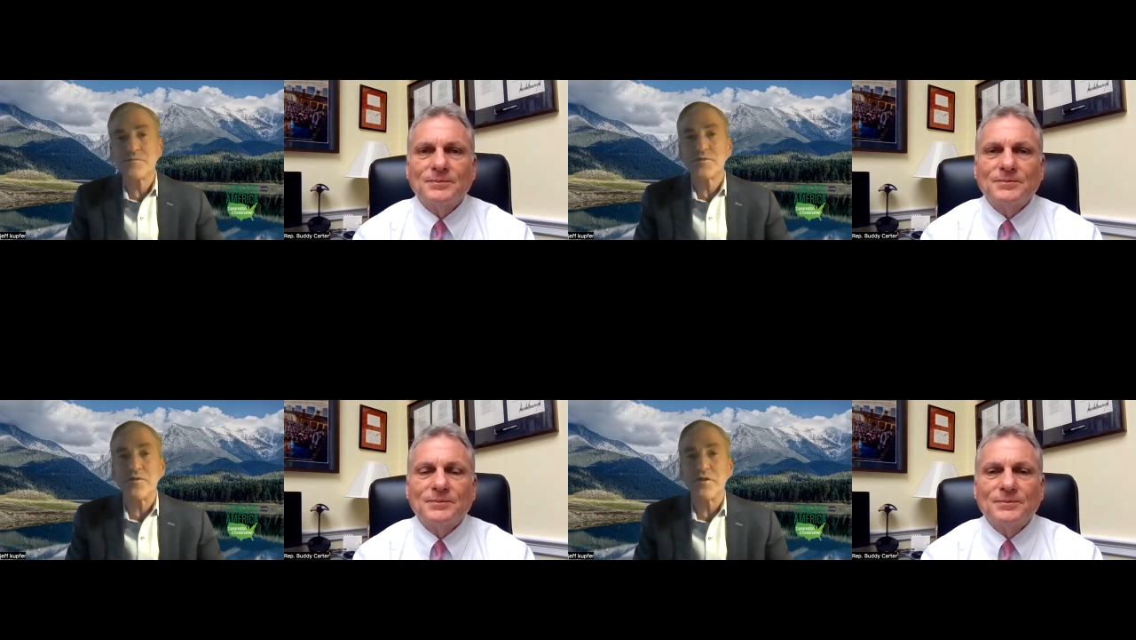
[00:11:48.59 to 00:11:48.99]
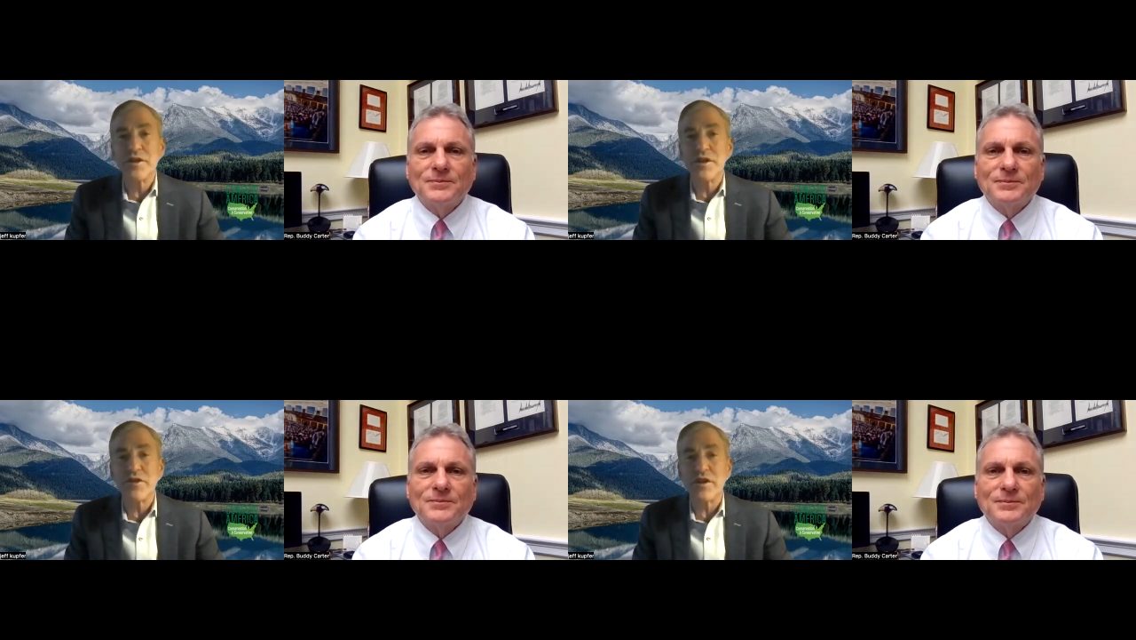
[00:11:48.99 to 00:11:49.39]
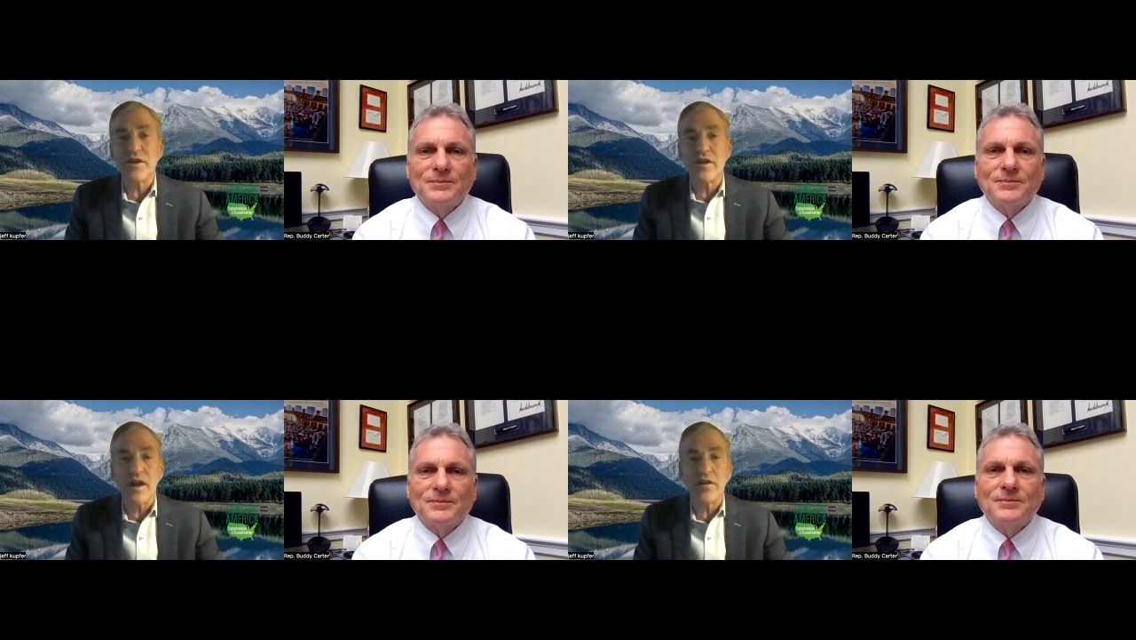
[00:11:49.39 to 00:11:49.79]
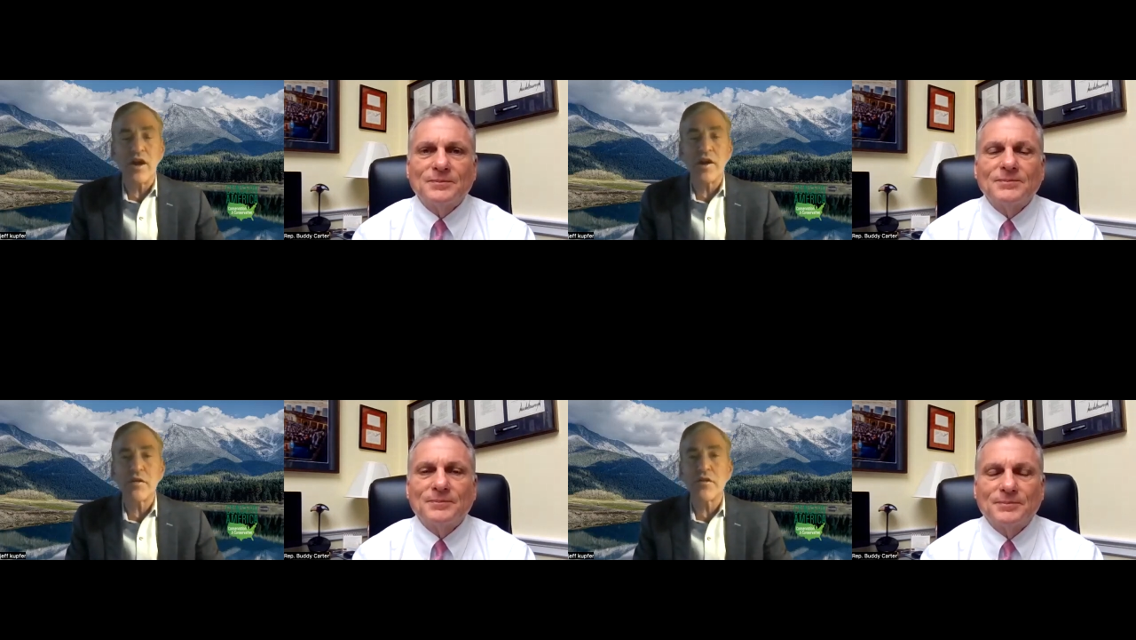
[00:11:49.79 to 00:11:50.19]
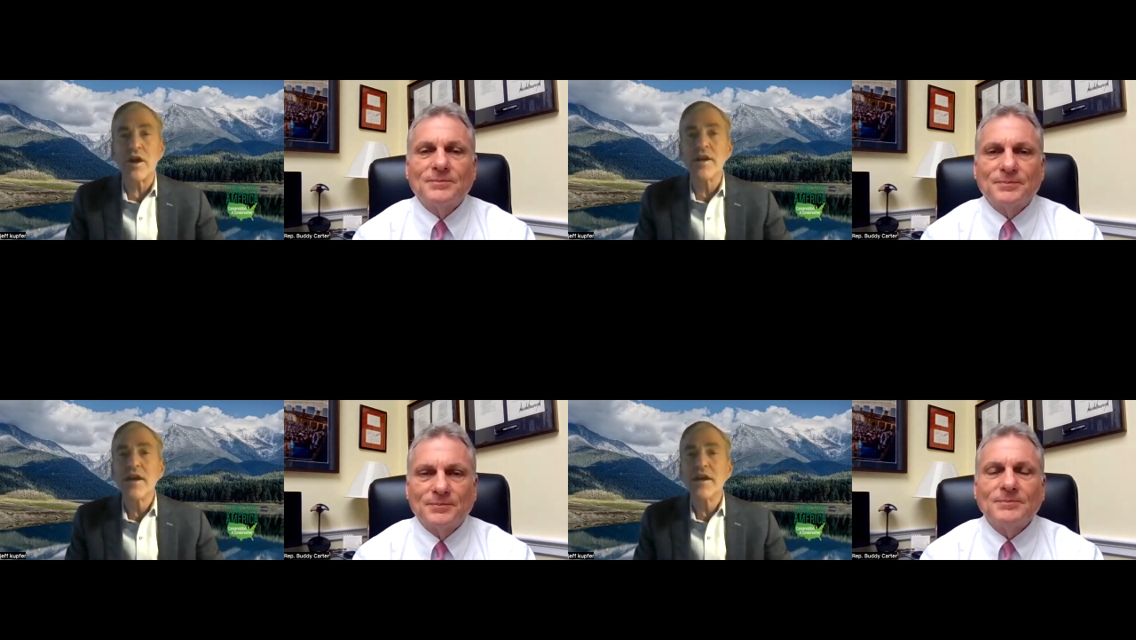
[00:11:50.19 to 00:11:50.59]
Speaker 1: certainly given it a, a lot of thought.